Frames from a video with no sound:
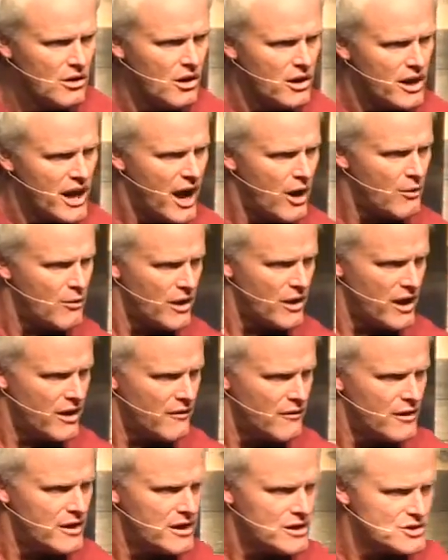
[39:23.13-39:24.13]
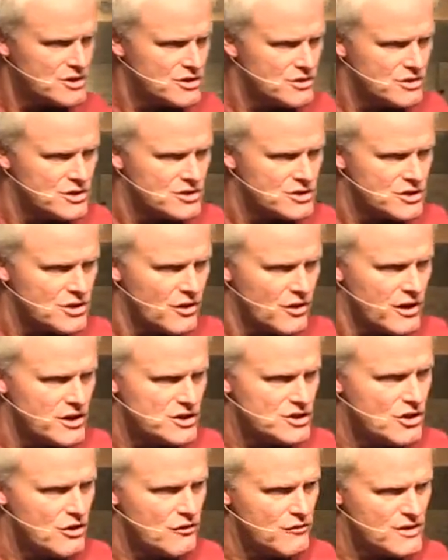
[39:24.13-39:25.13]
On how whatever it is you're
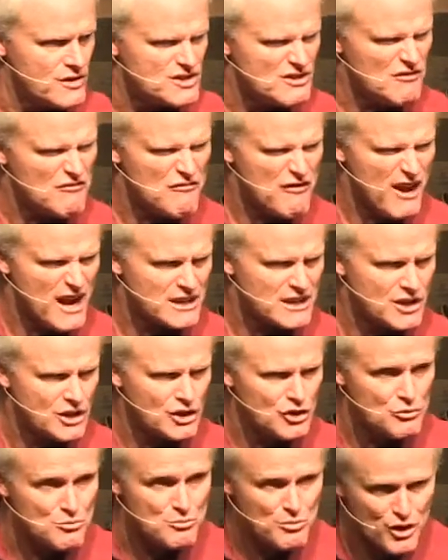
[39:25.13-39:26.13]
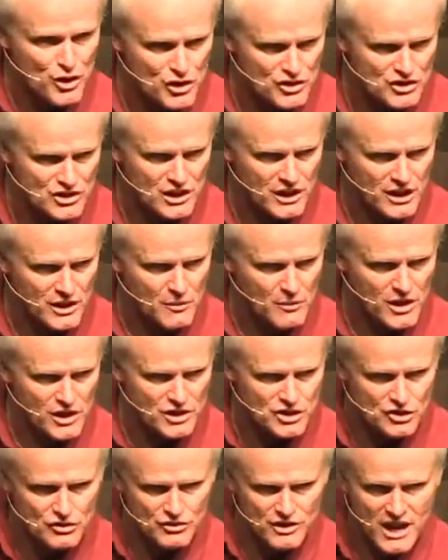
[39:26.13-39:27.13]
discouraged over is affecting you personally and what
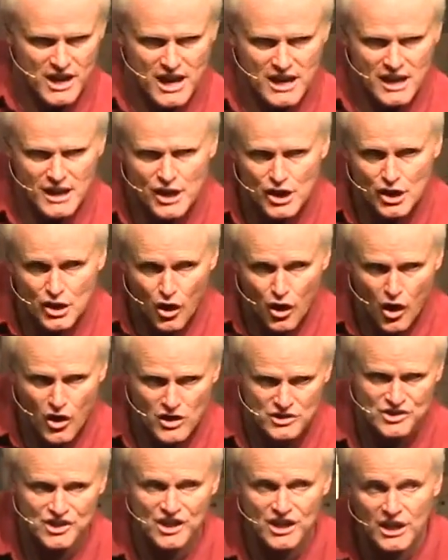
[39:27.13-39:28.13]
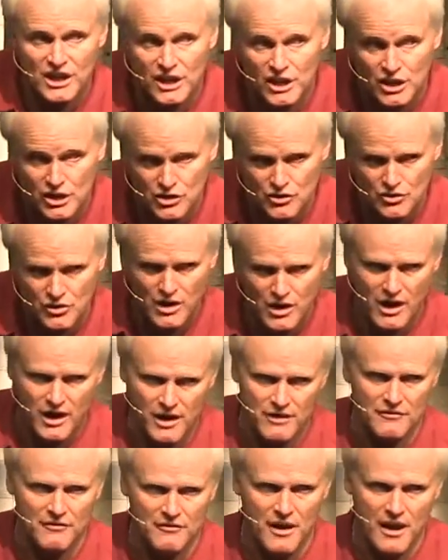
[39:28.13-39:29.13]
it's creating and causing in your
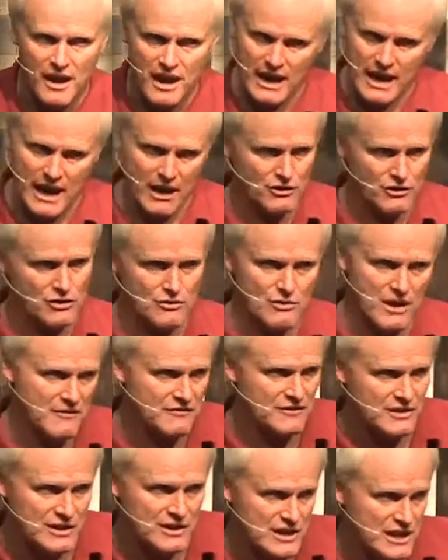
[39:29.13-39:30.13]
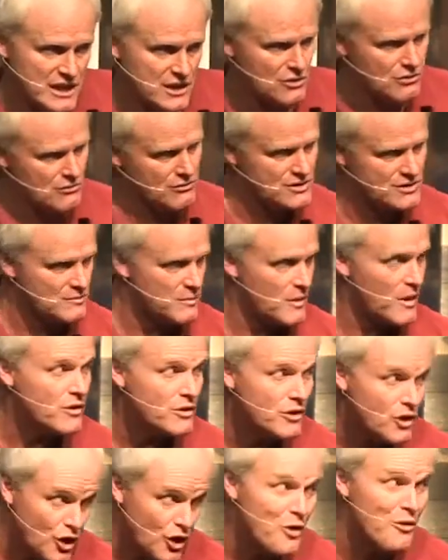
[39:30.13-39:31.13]
life and how you have to deal,
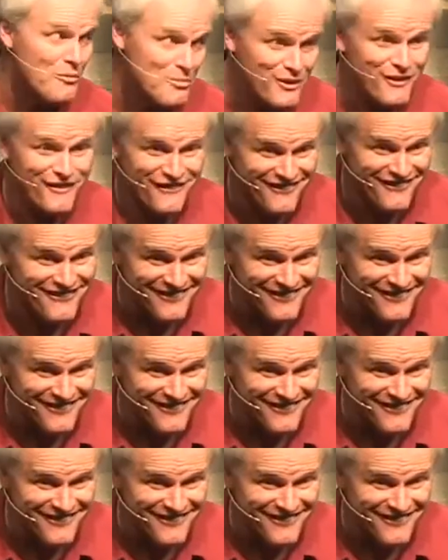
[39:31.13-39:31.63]
respond, or cope.